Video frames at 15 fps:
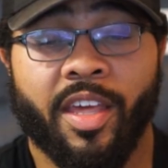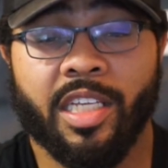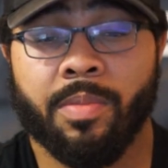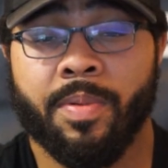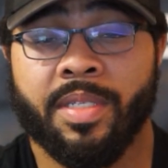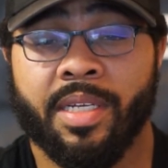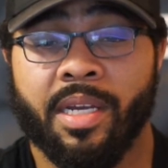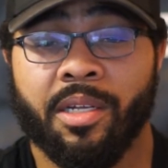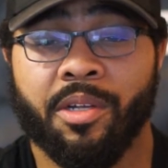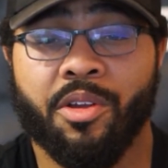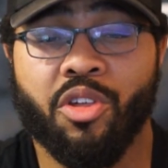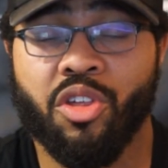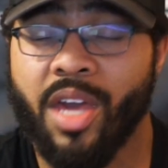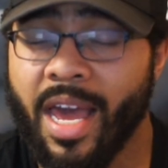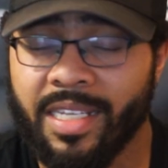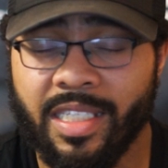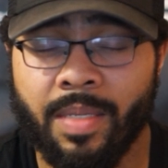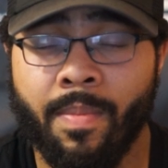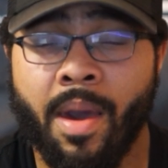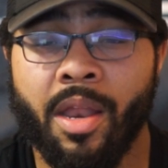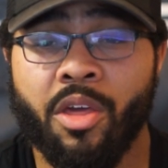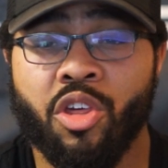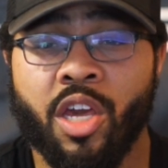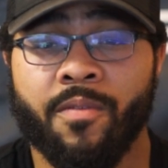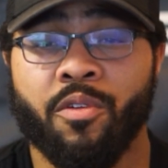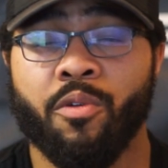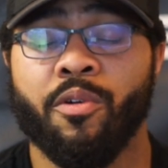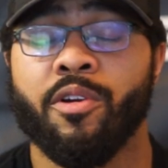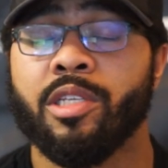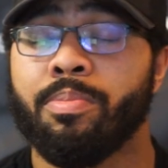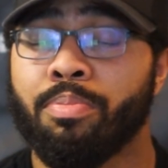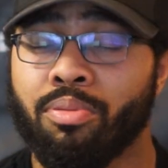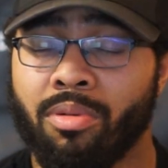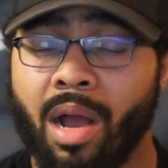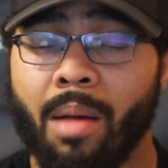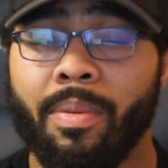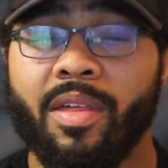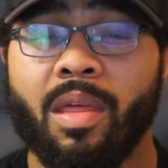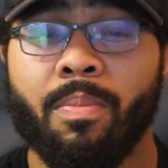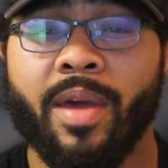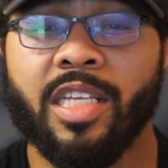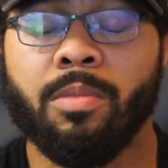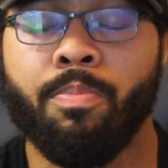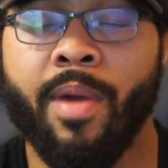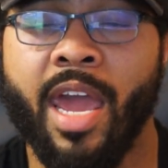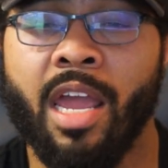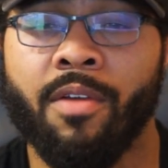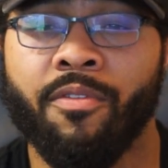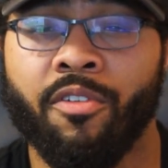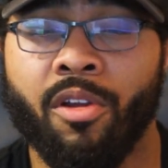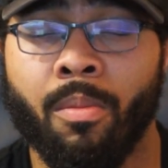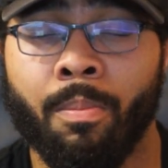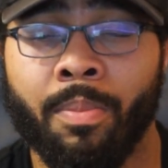This particular chassis mounted shifter is probably the best bang for your